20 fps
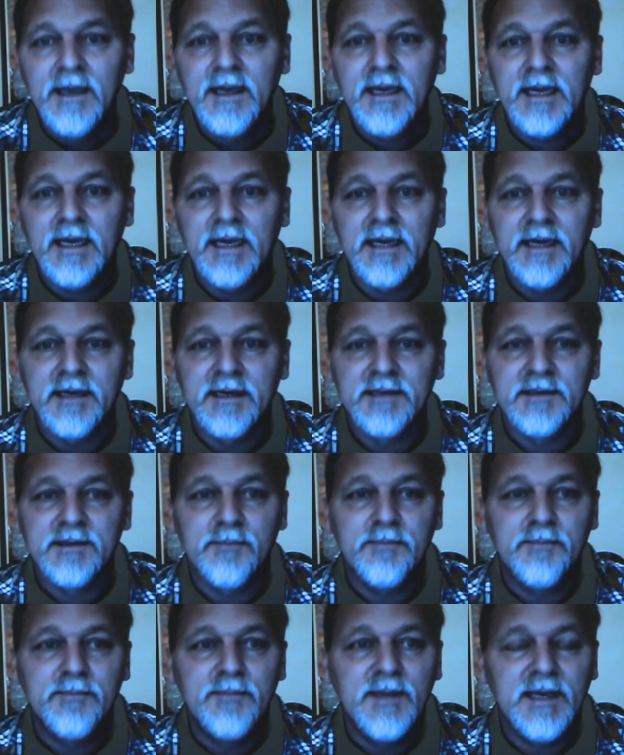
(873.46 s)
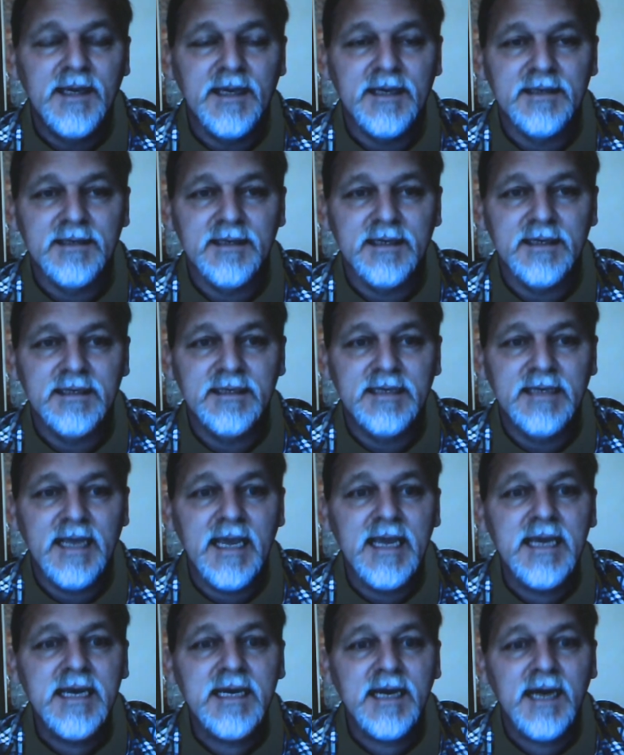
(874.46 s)
is a
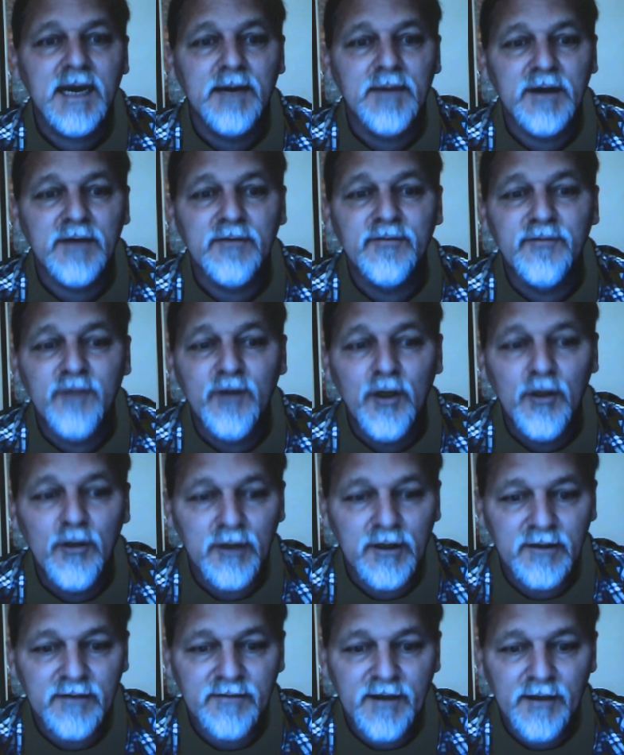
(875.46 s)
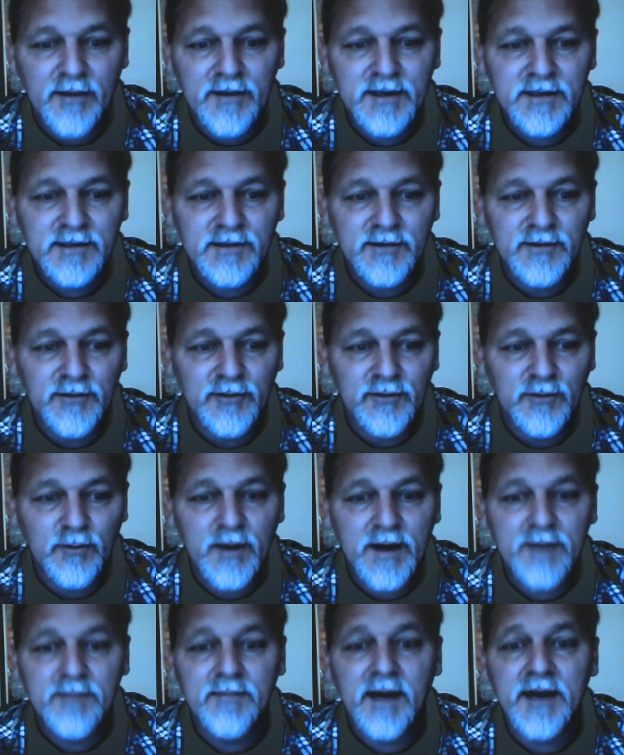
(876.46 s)
day coming forward very soon
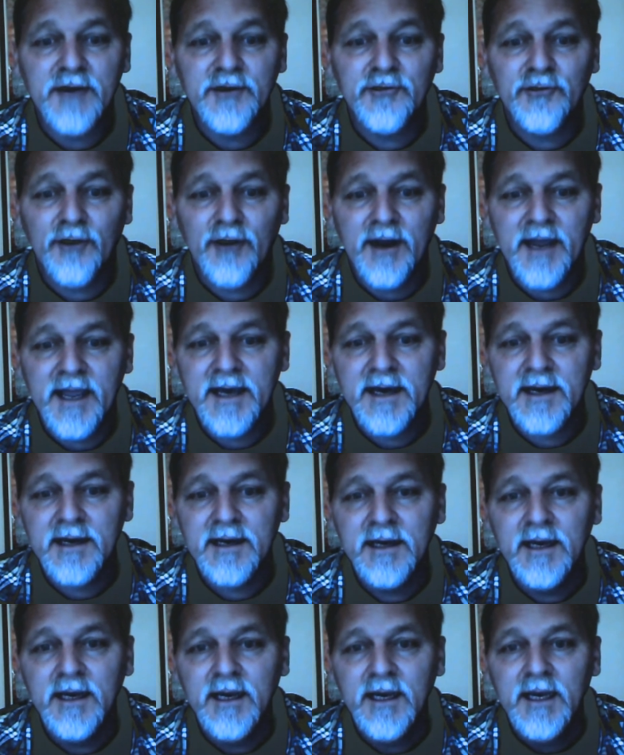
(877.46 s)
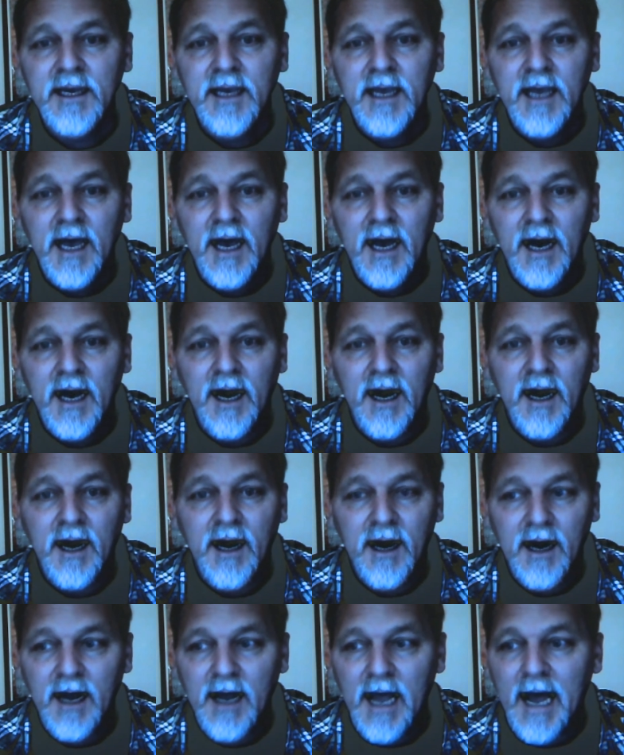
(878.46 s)
when Maitreya,
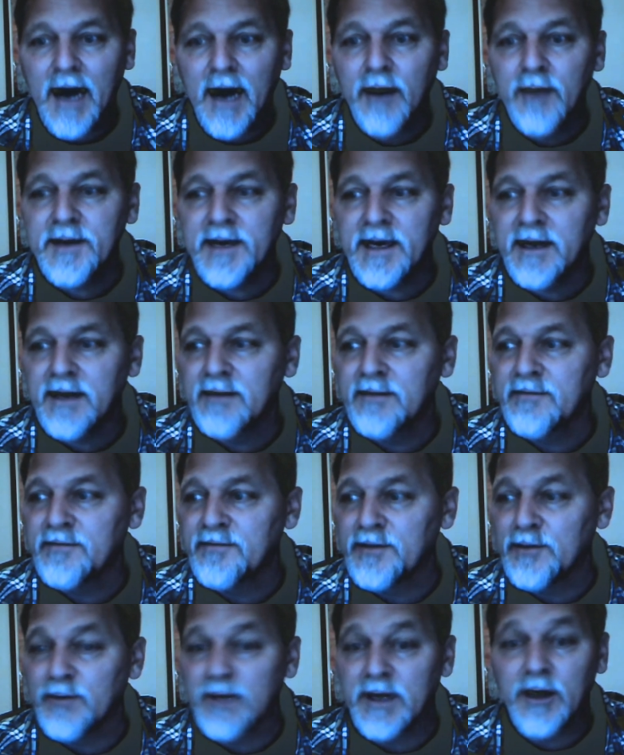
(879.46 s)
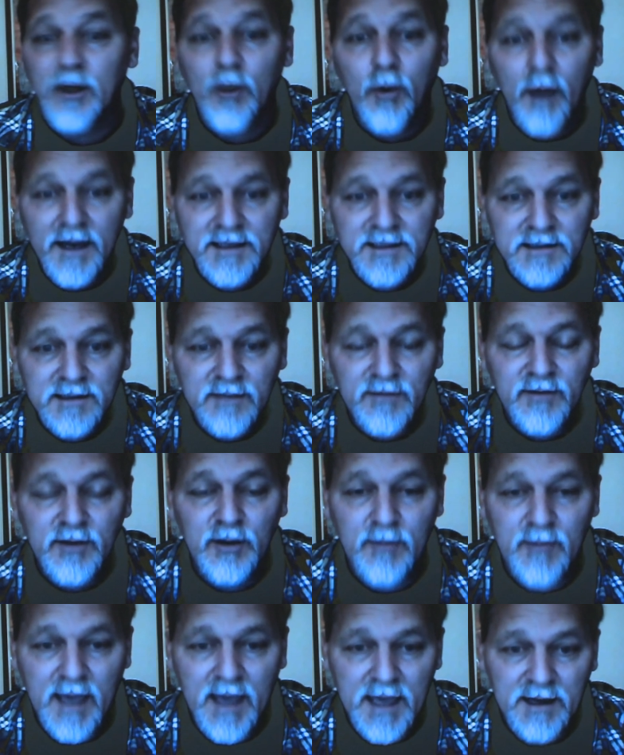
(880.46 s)
out of the request of
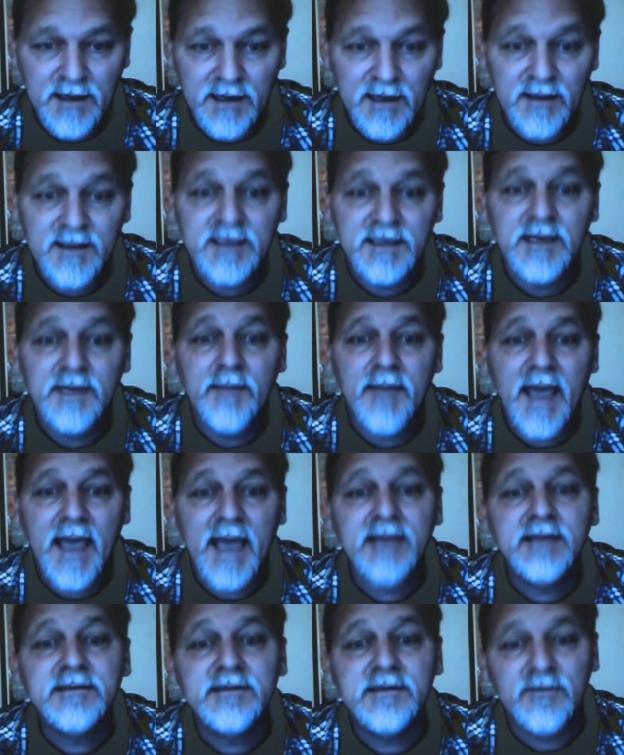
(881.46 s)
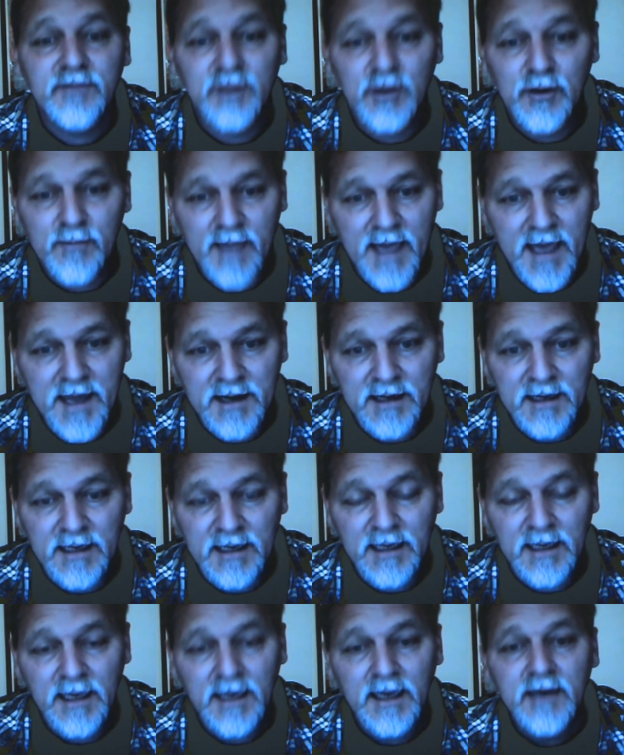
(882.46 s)
humanity, the demands of
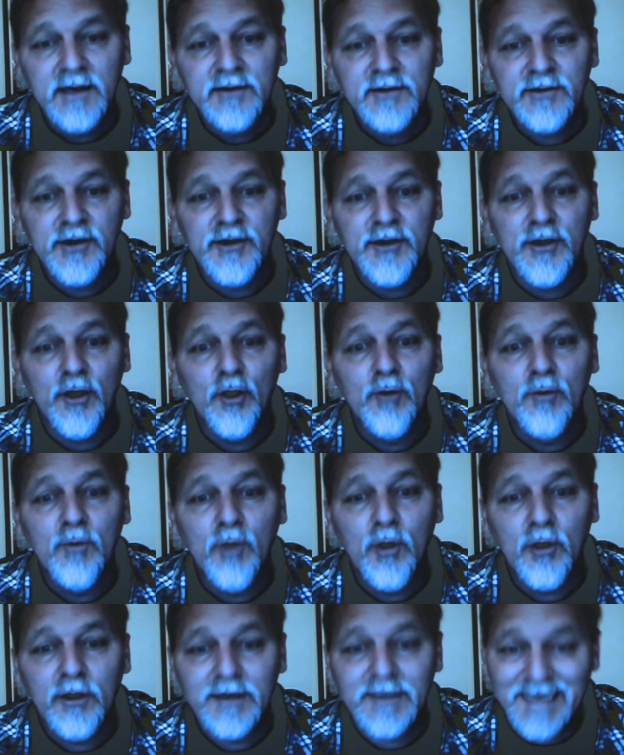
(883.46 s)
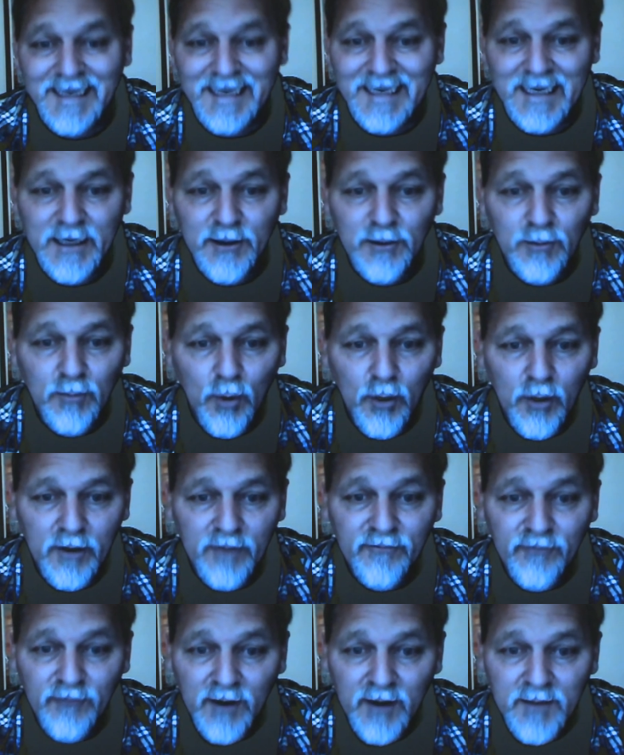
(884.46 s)
humanity to know more, to hear more
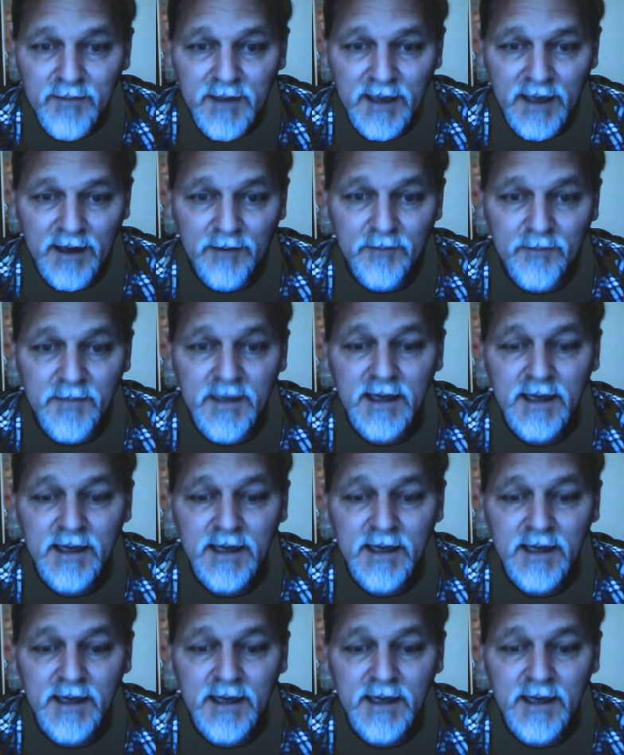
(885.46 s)
from him,